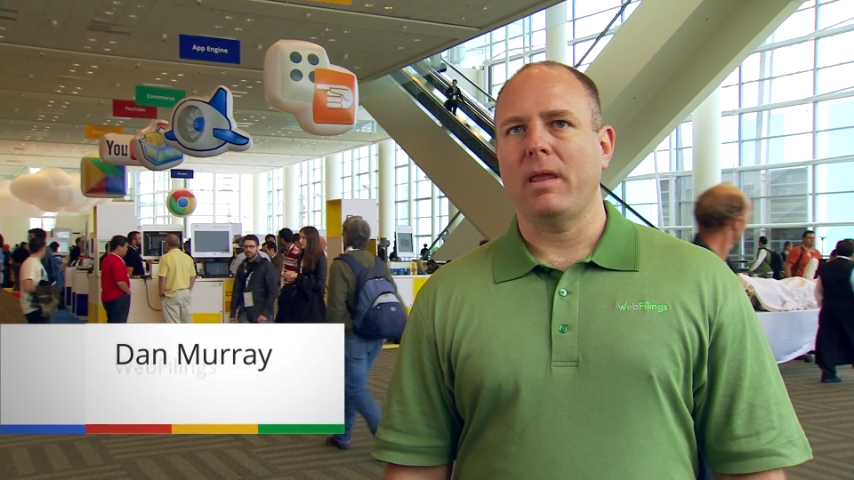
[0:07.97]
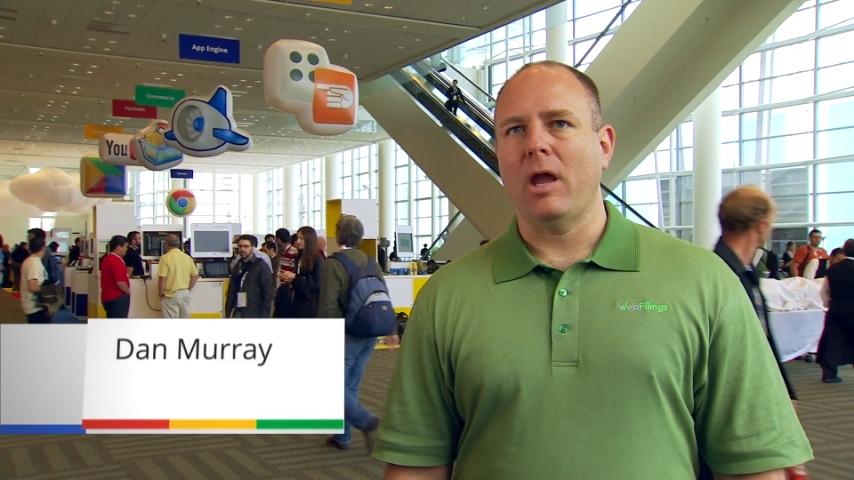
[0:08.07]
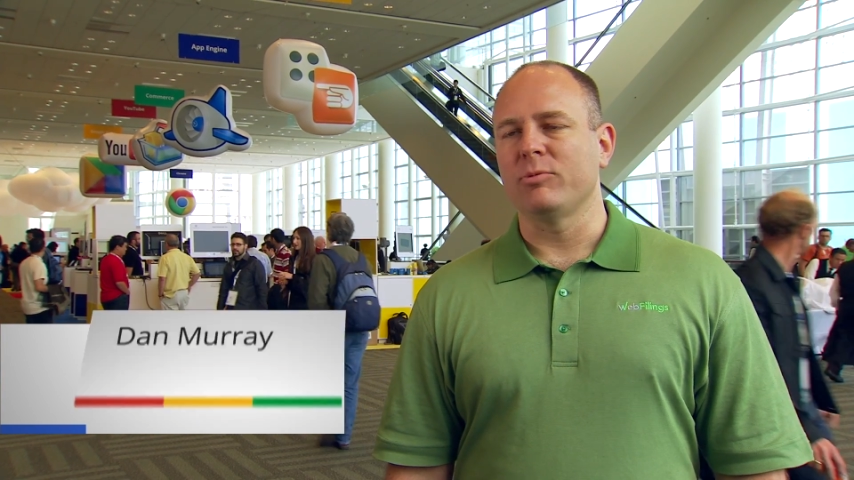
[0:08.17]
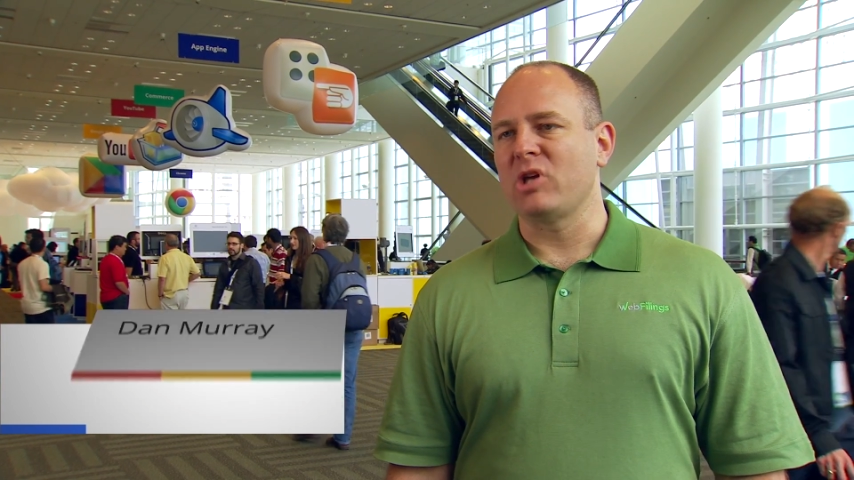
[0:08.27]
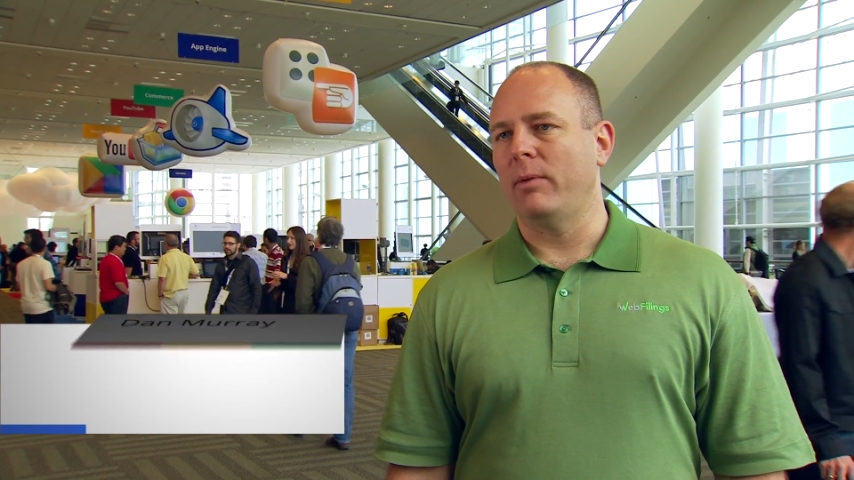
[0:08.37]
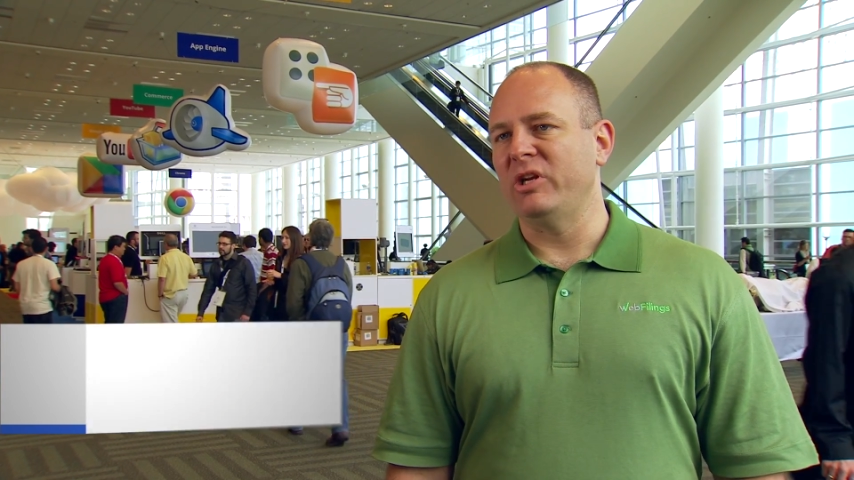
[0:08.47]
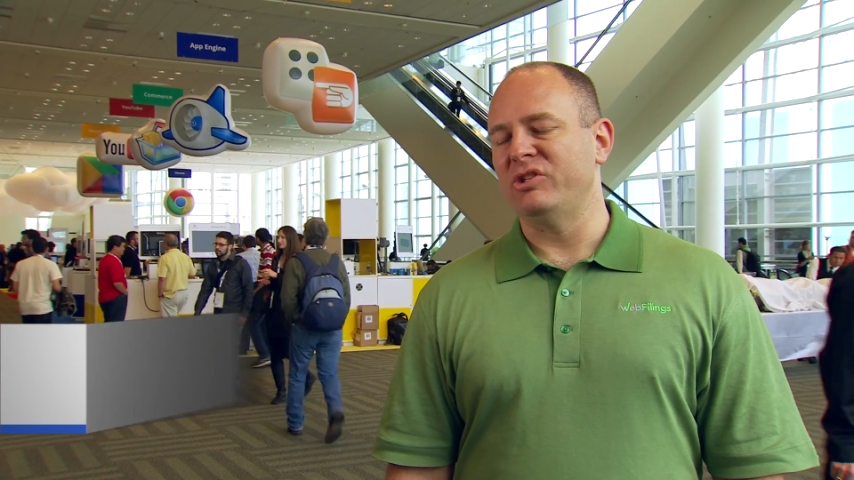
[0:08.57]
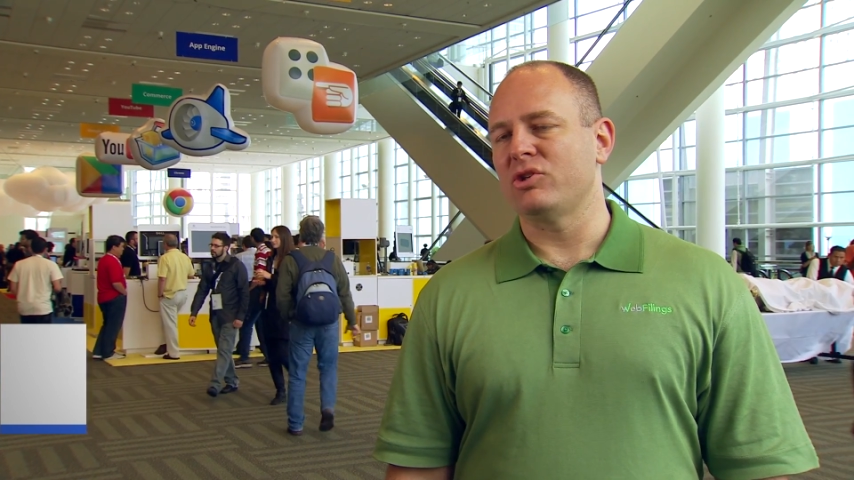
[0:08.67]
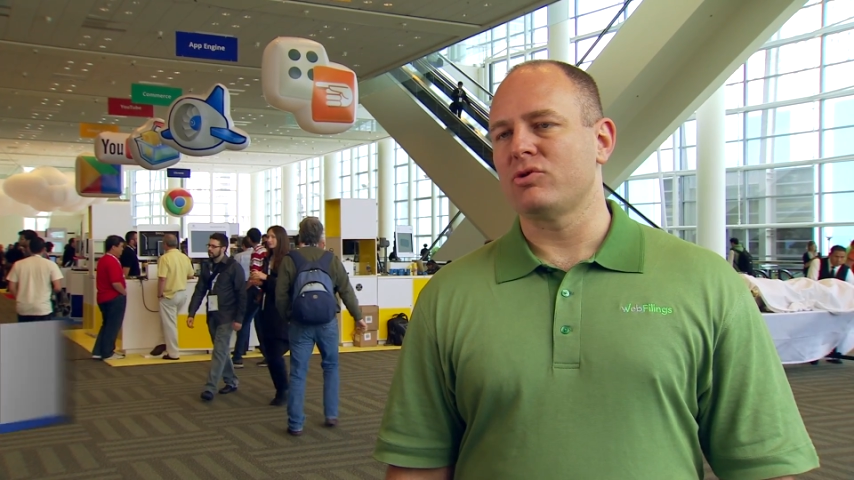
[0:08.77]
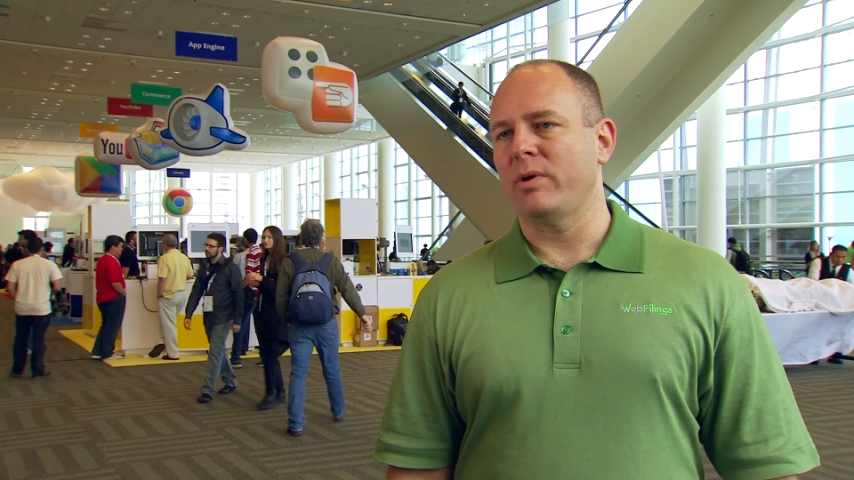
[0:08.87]
helps
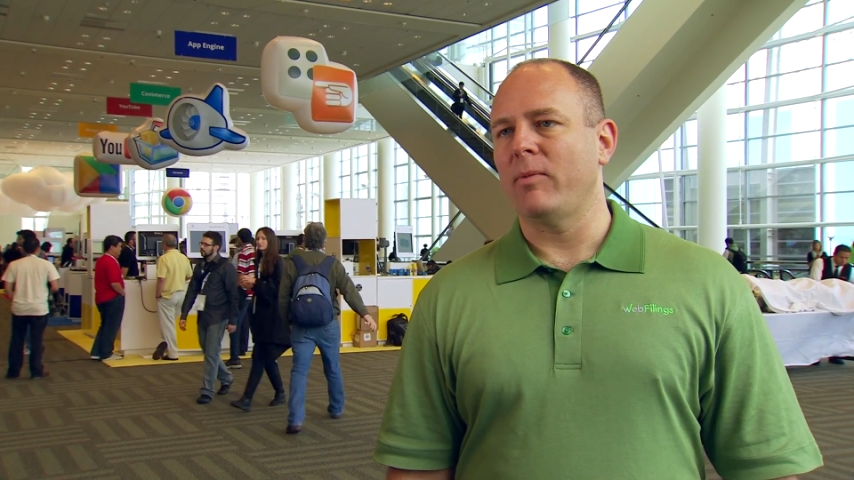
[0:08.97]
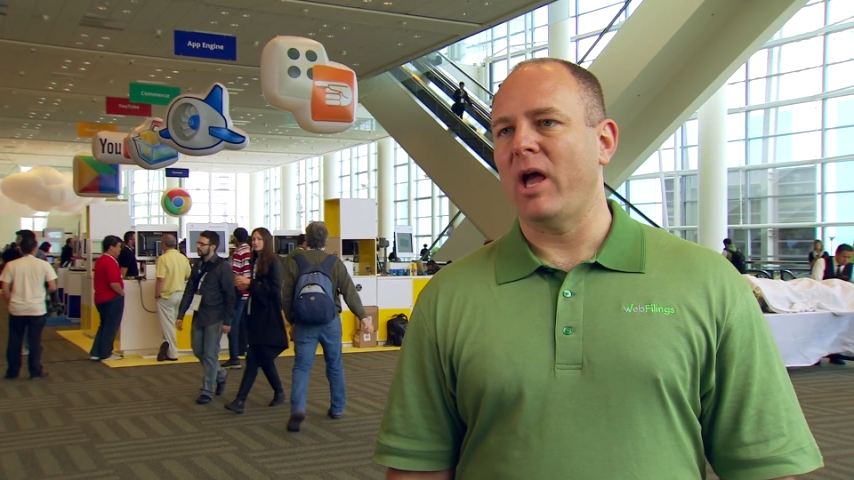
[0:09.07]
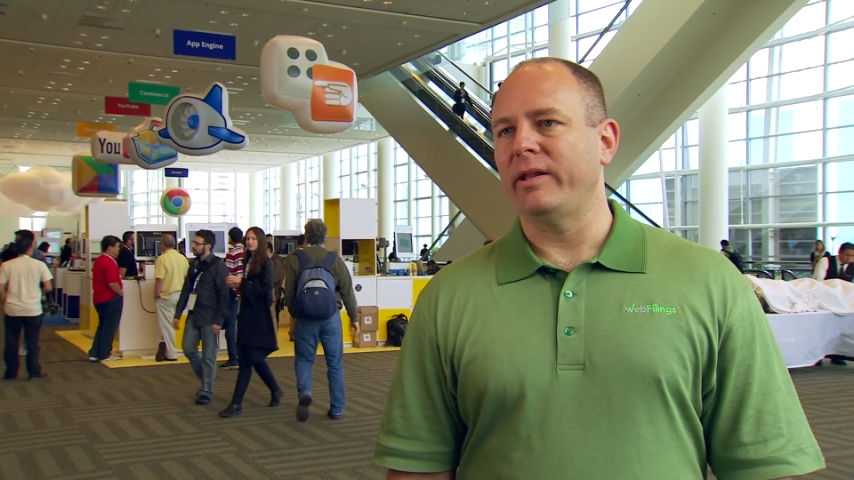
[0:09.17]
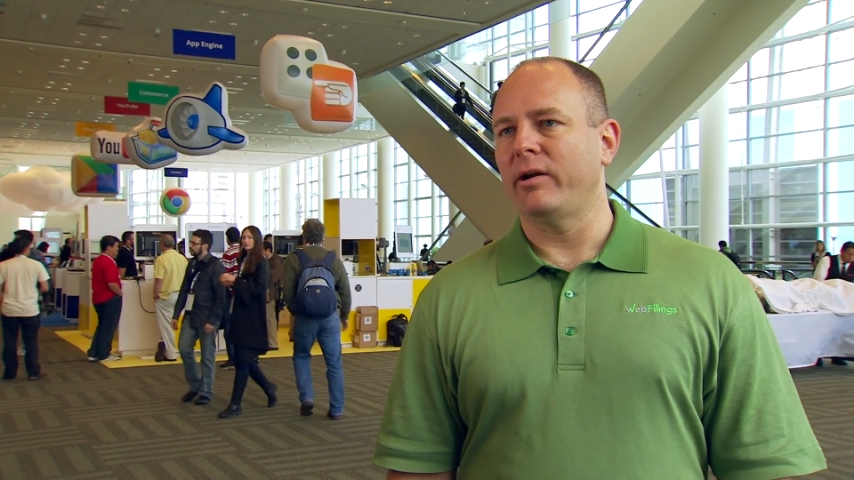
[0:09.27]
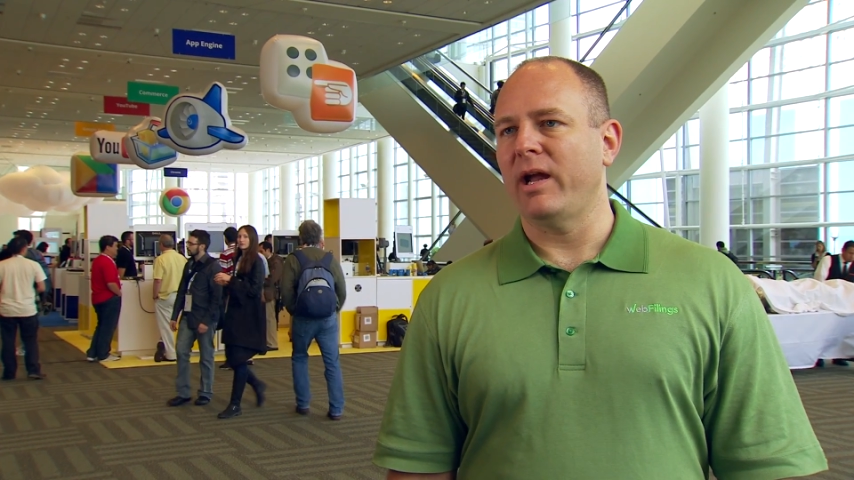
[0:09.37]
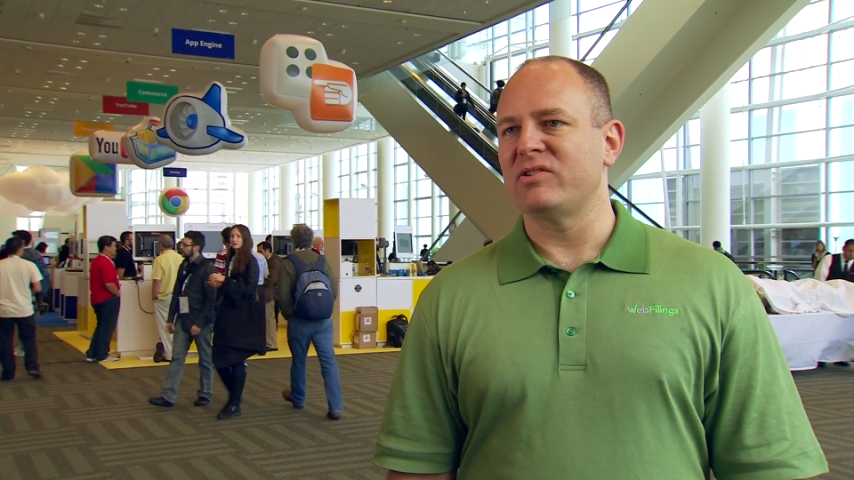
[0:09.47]
companies to streamline their